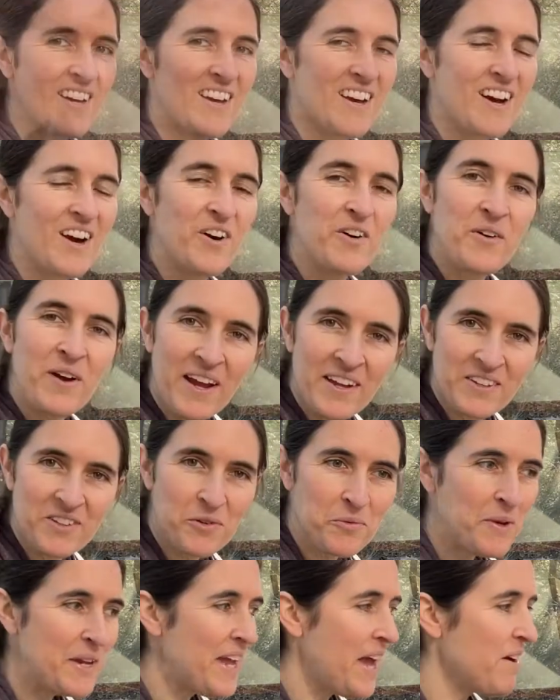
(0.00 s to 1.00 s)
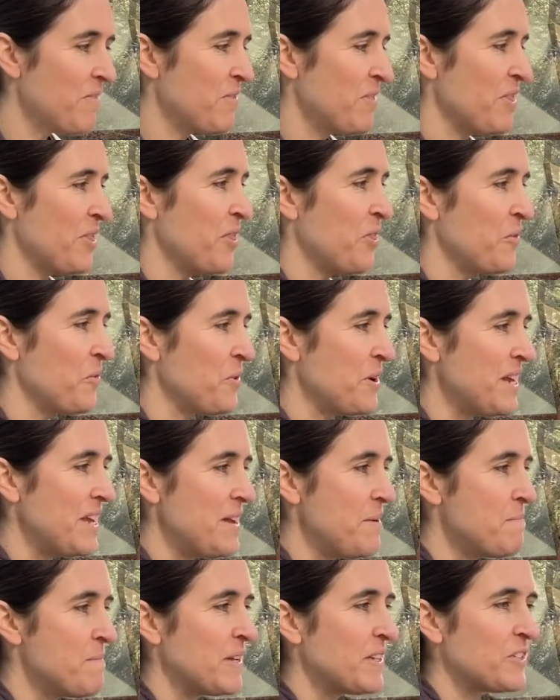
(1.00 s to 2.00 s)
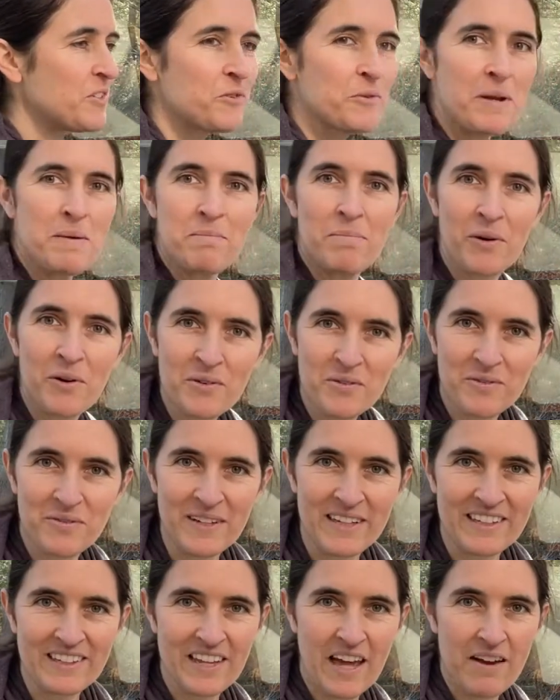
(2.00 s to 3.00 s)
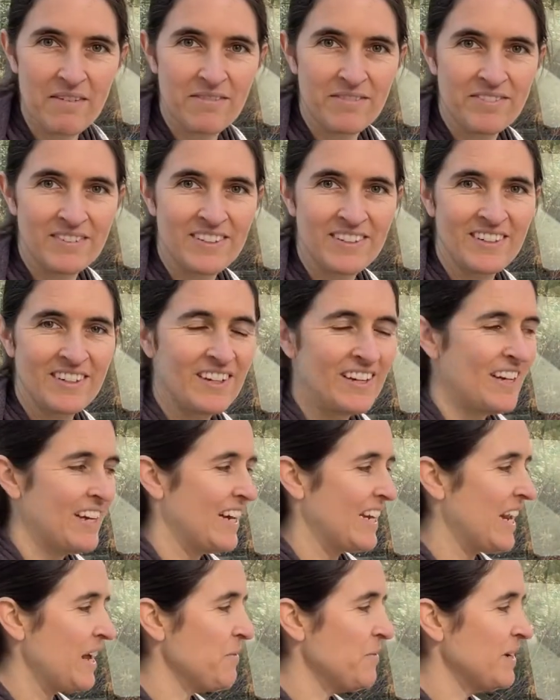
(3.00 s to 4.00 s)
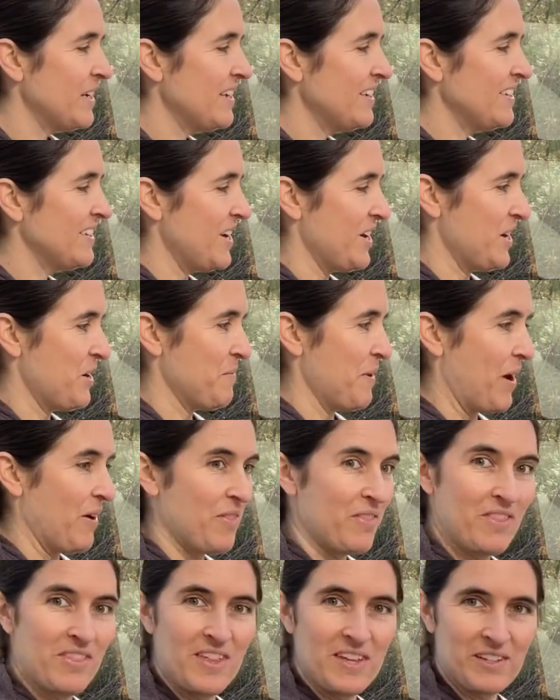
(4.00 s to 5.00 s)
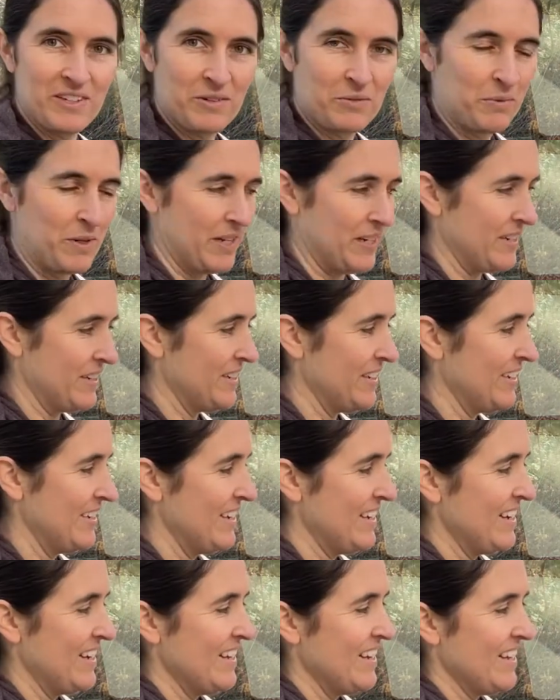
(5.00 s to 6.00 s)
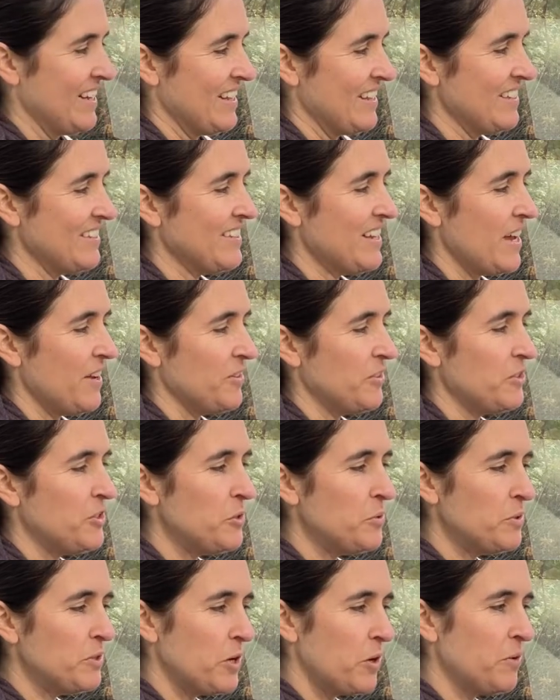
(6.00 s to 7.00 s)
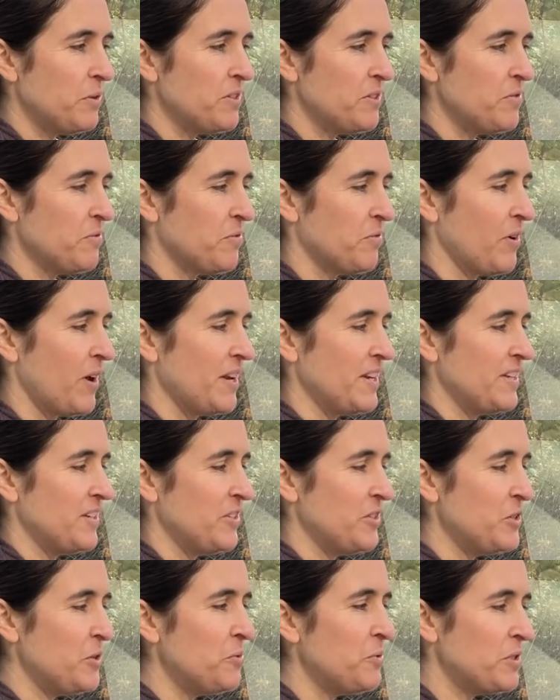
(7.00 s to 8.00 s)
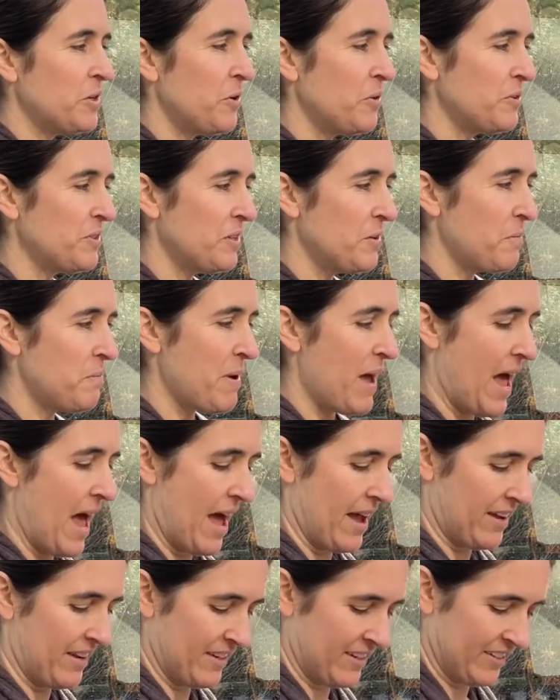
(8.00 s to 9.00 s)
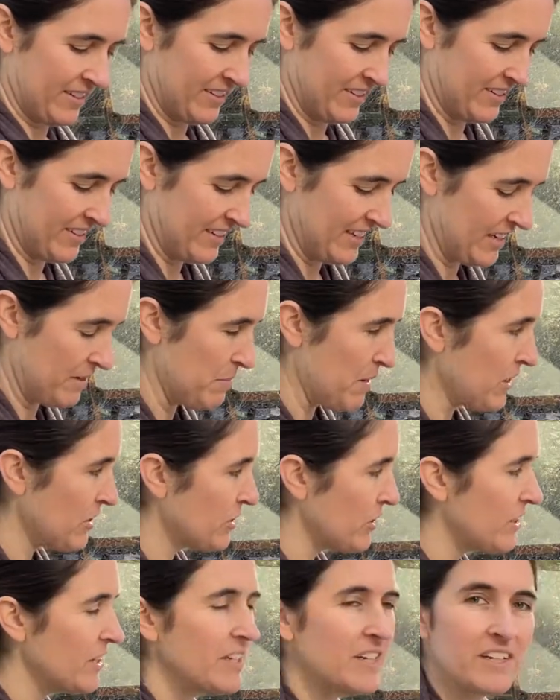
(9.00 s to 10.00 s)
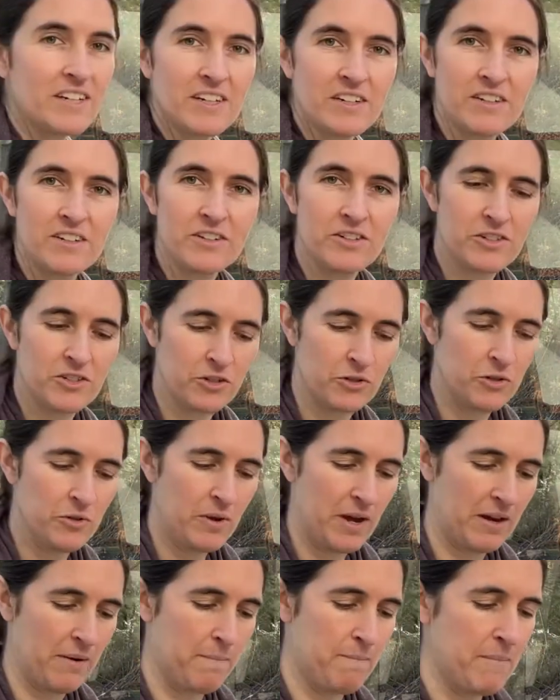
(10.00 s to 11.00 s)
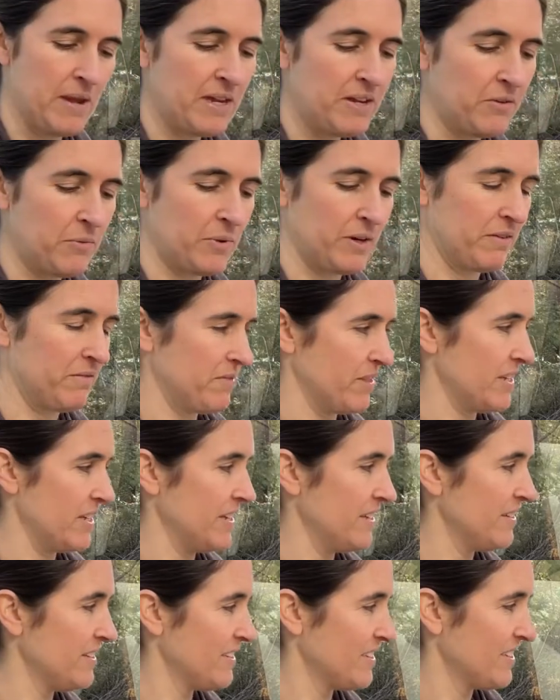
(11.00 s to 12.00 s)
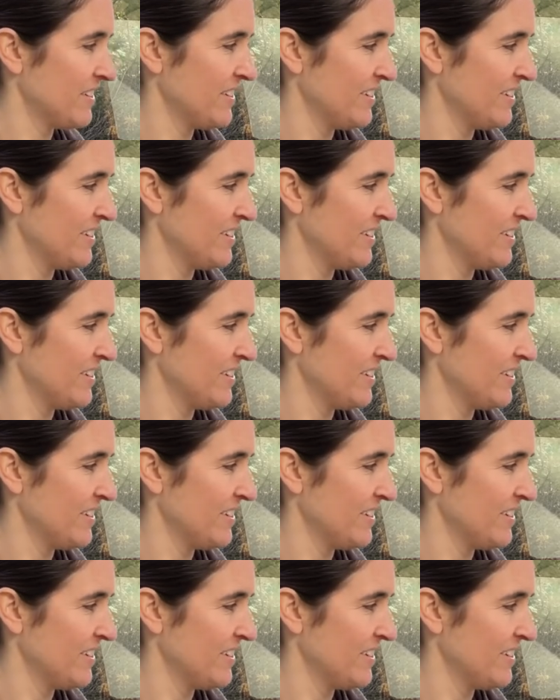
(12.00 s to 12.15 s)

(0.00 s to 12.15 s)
Okay, so we have 3 mystery bird feet left. And I want to talk about this one. This got 2 toes in front, 2 toes in back. And I'm actually going to show you how to make one of these.